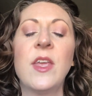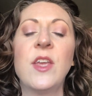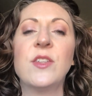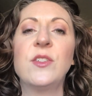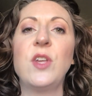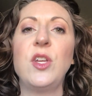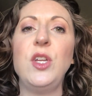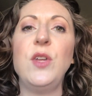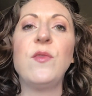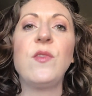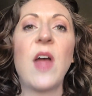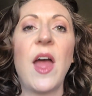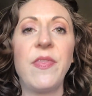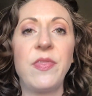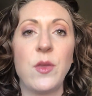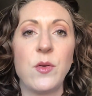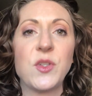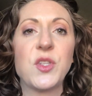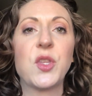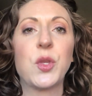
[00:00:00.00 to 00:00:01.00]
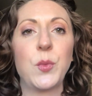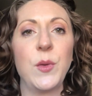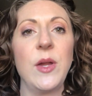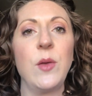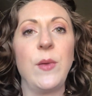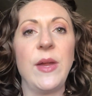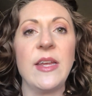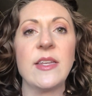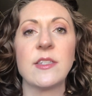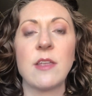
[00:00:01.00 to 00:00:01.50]
So you've got those
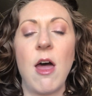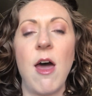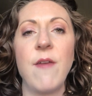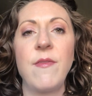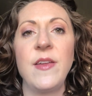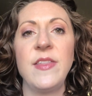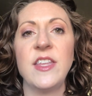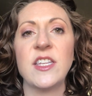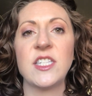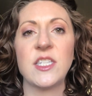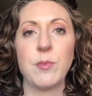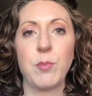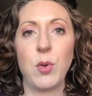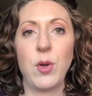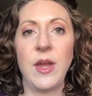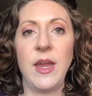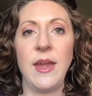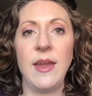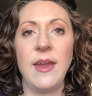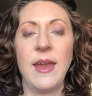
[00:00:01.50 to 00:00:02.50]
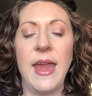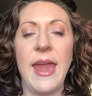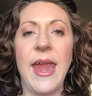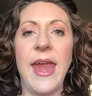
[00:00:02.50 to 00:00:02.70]
3 weeks off in the spring,